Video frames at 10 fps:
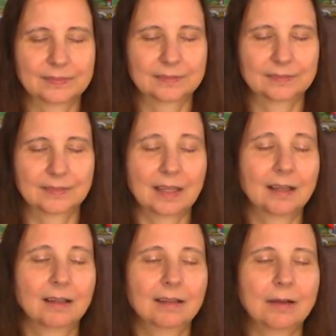that
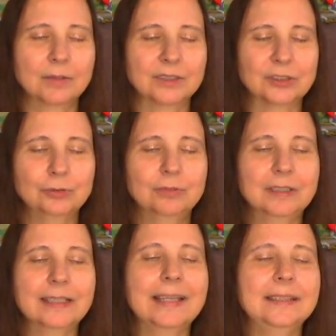allow us to
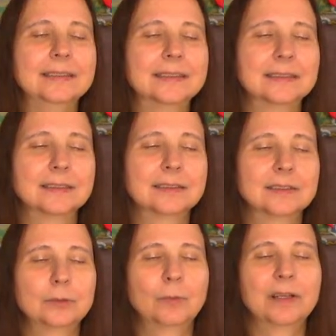relate
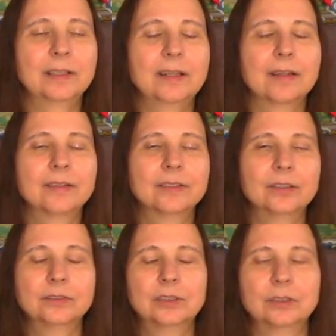to one
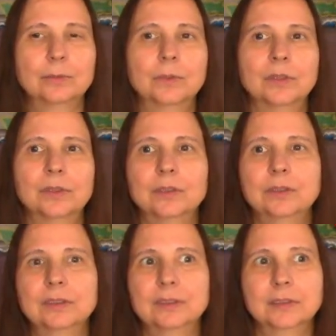another, to the
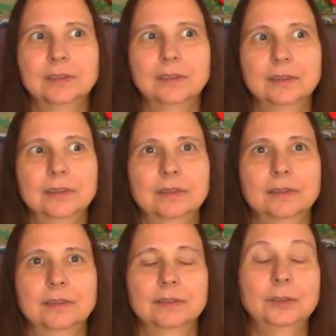world,
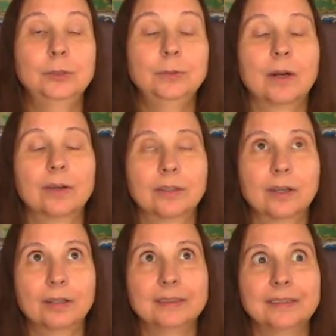to our
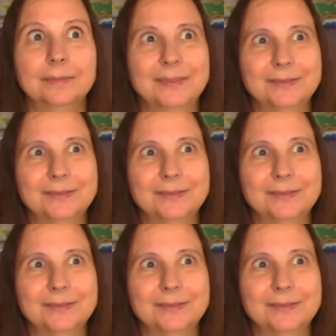concept of